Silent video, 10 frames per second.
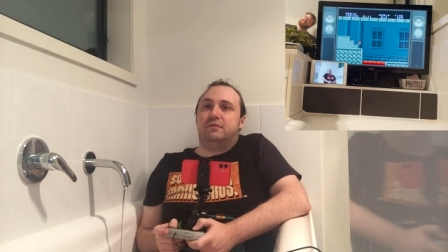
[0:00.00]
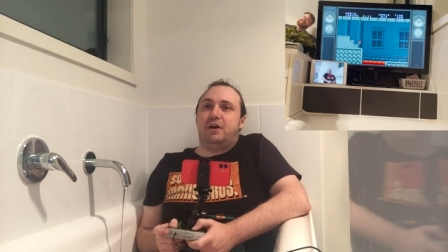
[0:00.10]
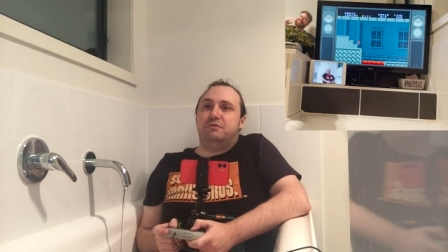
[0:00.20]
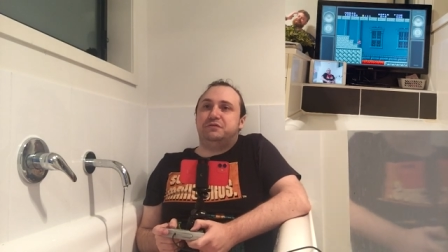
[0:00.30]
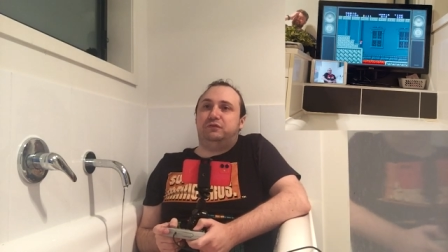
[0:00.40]

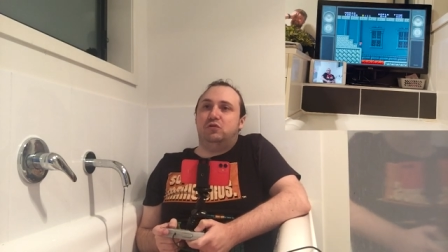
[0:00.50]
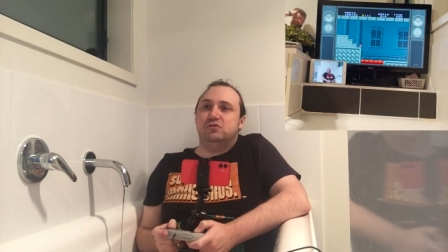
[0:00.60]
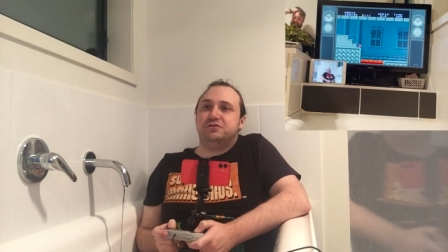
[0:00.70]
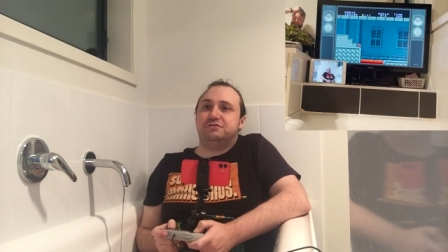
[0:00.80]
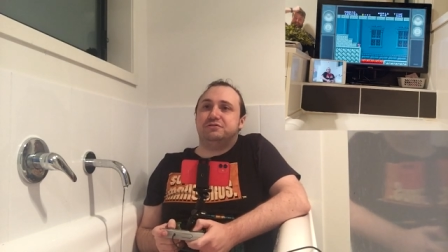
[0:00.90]
I was
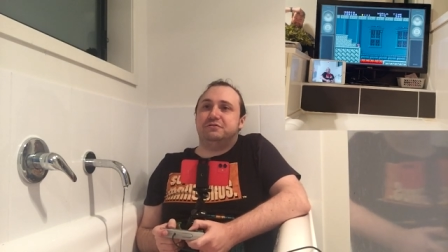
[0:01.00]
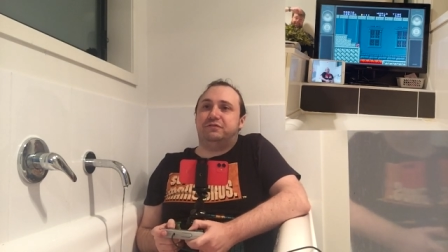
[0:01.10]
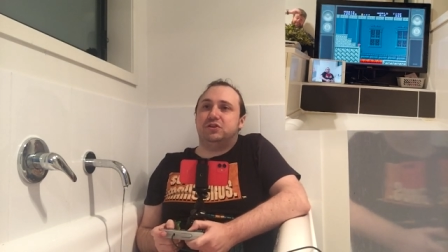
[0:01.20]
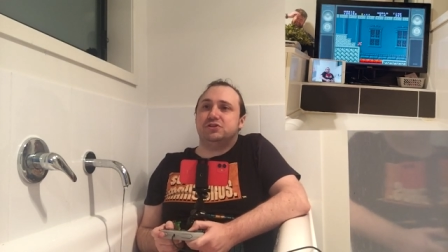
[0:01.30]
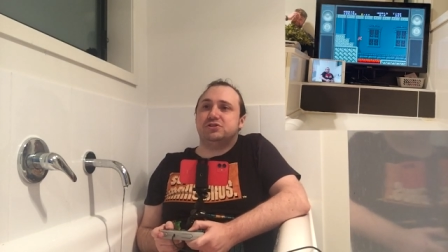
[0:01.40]
flawless until the
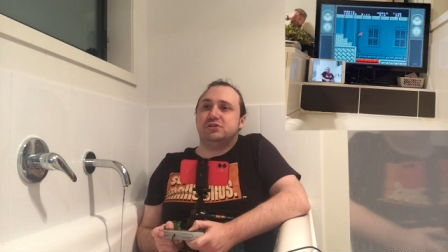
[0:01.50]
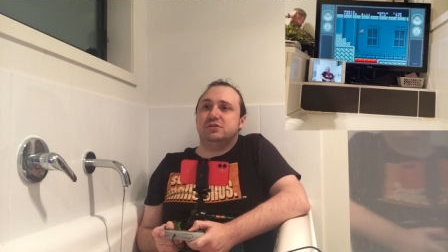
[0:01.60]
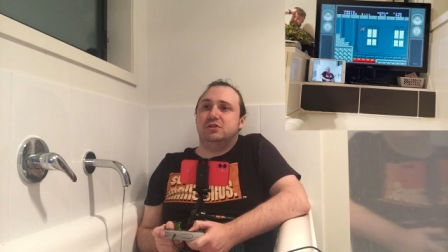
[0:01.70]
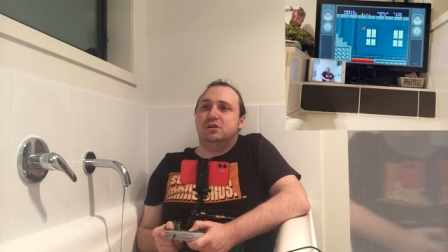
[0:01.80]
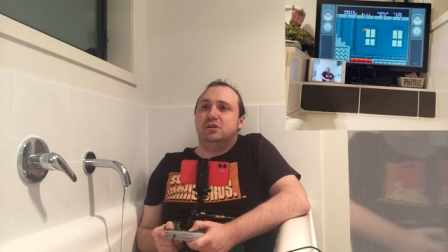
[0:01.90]
fish
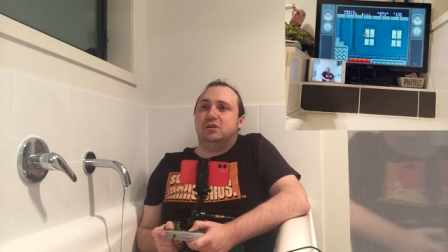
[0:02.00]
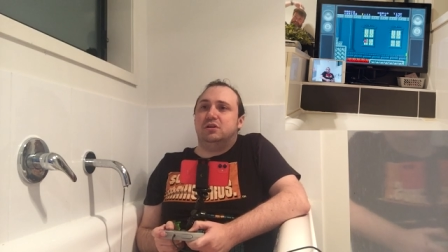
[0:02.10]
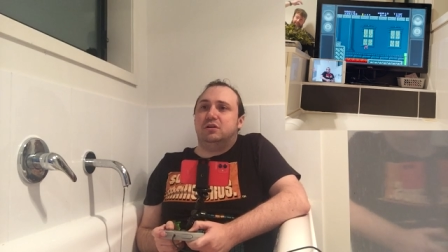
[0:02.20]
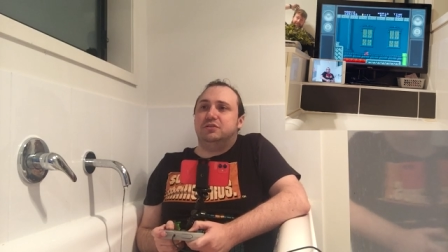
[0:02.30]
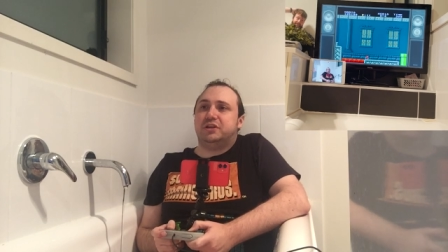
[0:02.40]

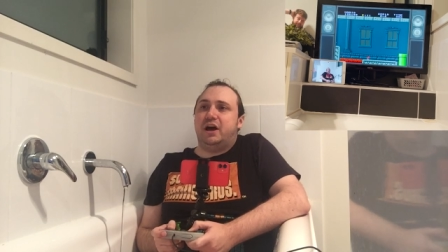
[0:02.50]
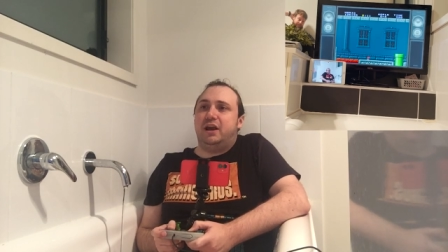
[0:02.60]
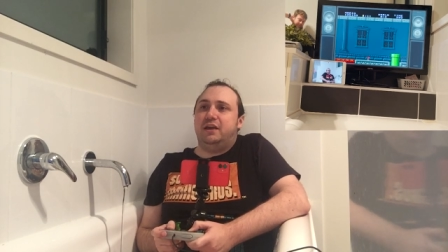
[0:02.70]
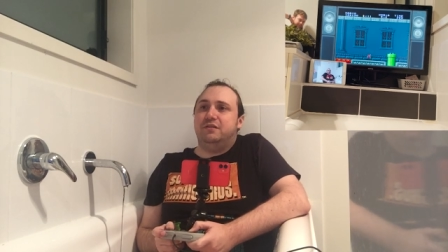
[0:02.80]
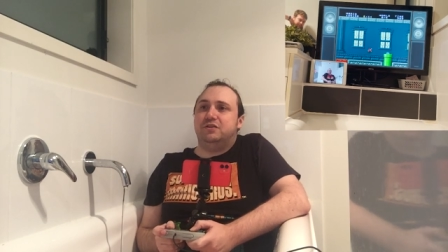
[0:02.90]
because I
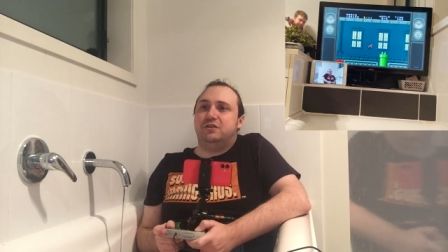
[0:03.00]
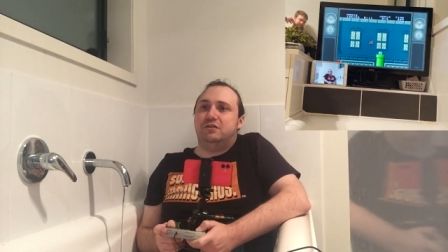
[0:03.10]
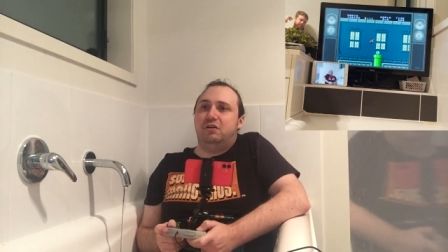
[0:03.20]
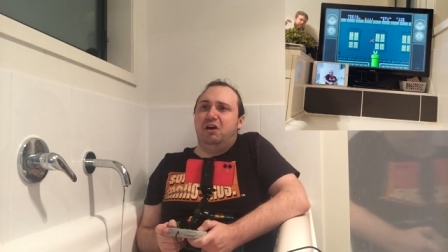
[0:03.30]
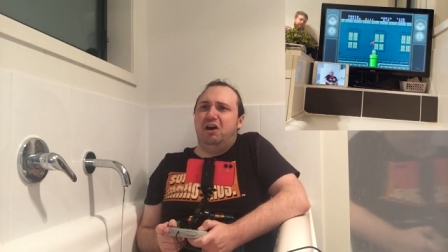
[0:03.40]
can't hear
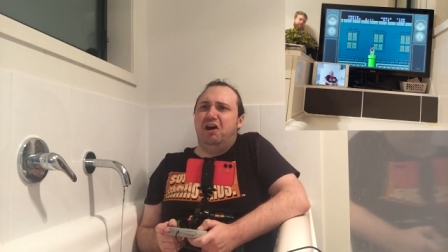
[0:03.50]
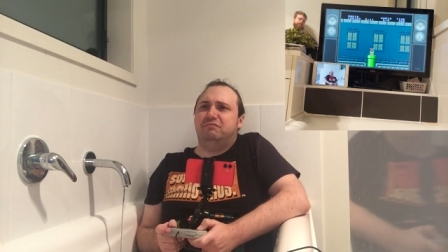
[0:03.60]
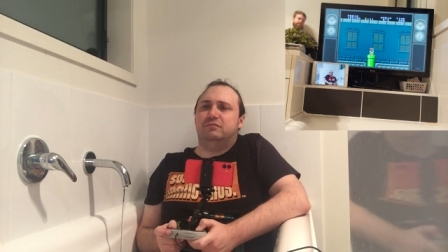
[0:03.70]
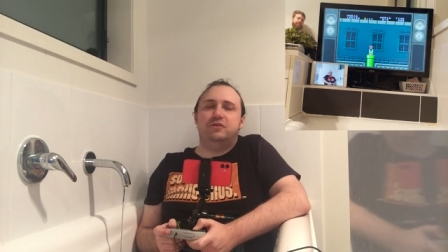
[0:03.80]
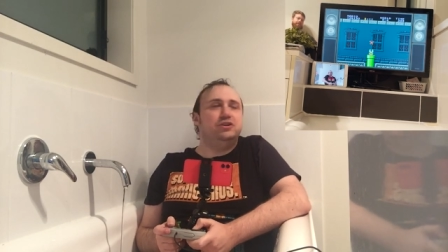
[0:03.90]
the
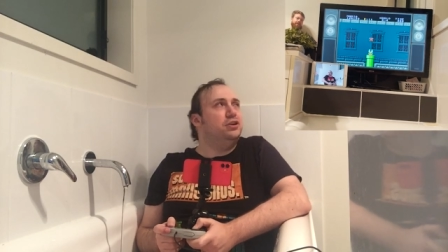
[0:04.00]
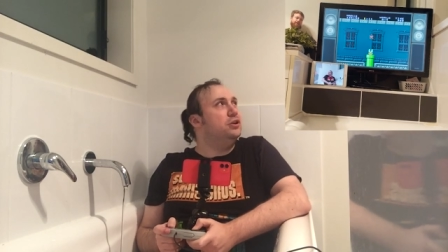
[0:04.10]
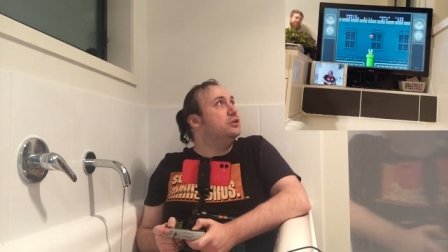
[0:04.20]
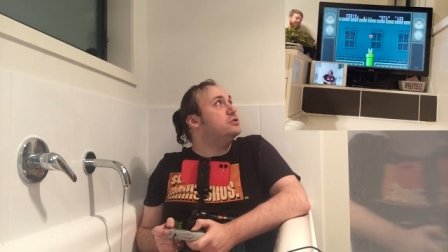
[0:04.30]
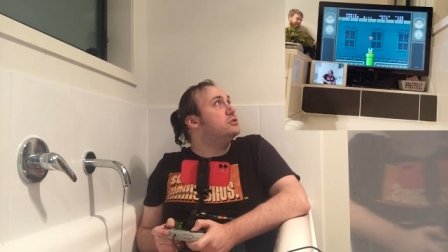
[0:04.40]
uh, the
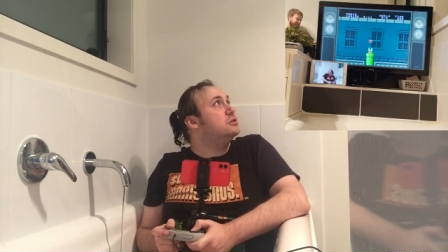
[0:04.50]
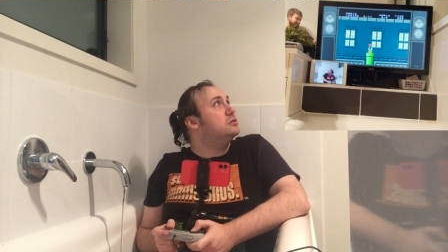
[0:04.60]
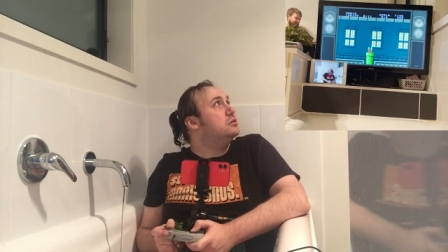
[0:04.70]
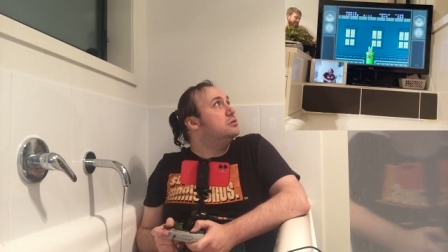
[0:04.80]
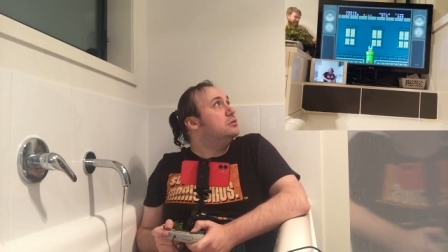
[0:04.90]

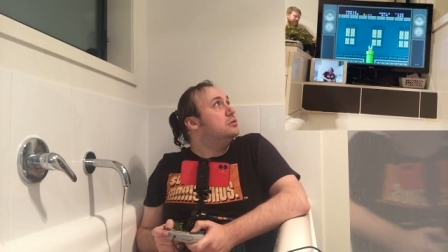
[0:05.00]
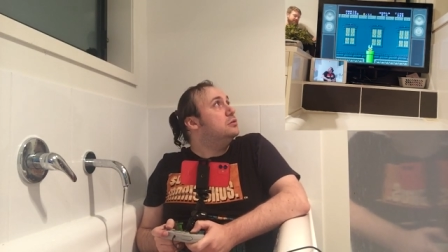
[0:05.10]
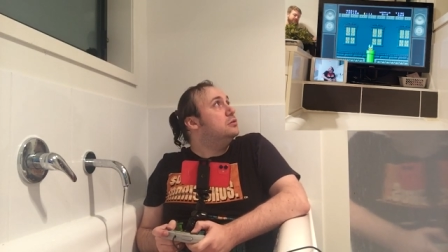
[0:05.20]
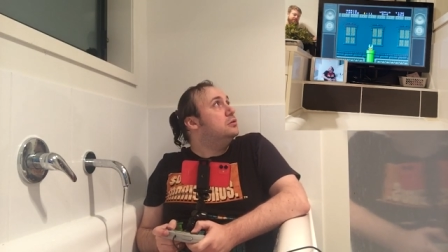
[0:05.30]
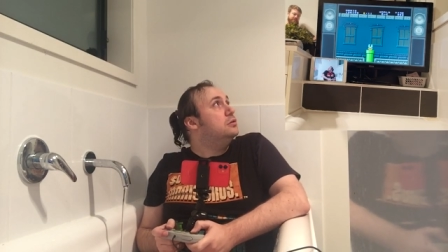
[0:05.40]
dits.
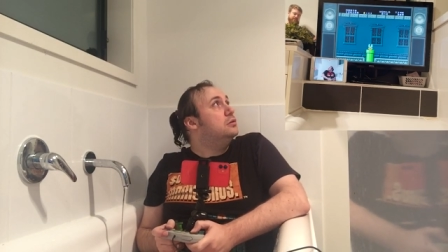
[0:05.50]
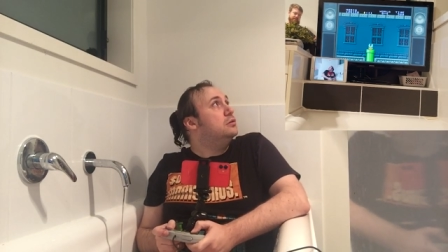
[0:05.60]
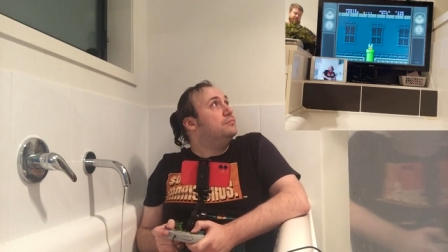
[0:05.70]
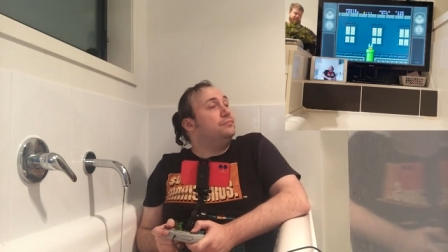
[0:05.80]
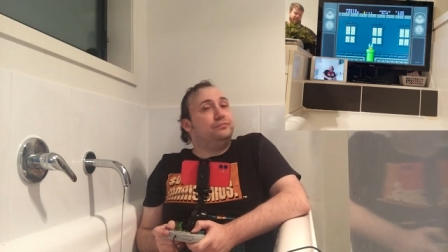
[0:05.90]

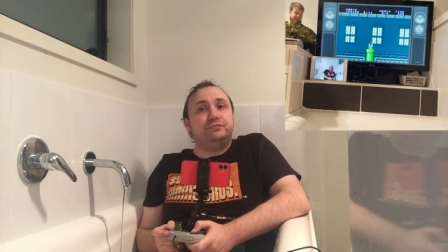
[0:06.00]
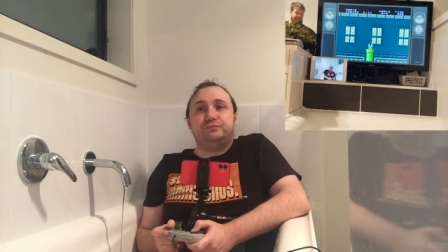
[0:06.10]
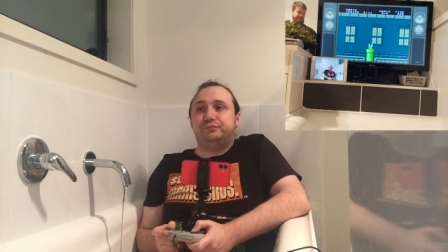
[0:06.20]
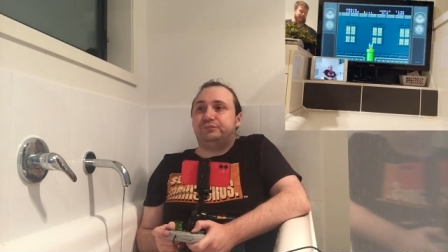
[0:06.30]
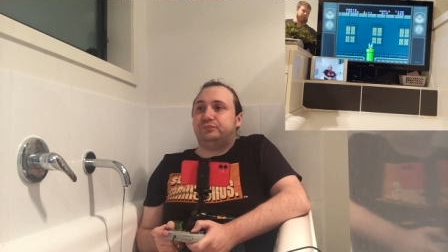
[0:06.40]

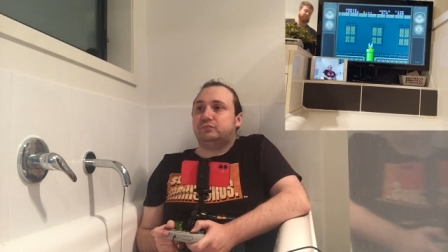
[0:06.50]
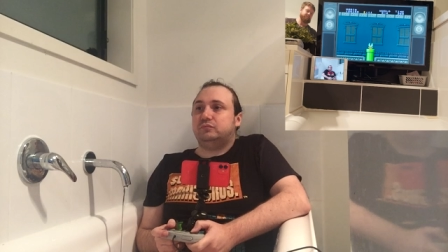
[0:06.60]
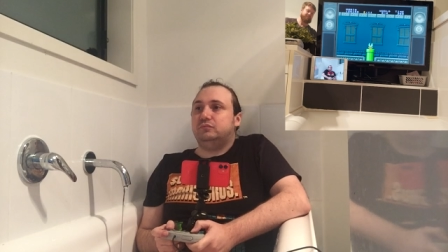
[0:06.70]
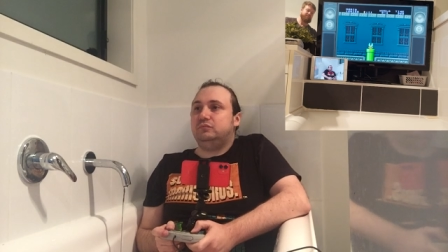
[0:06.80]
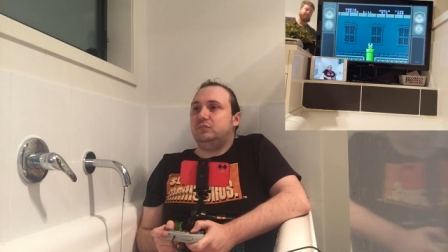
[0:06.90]

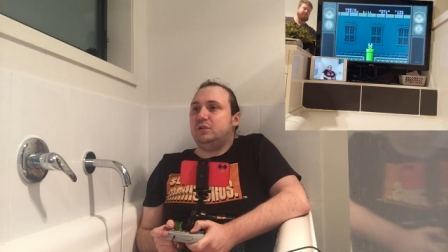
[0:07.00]
Mm.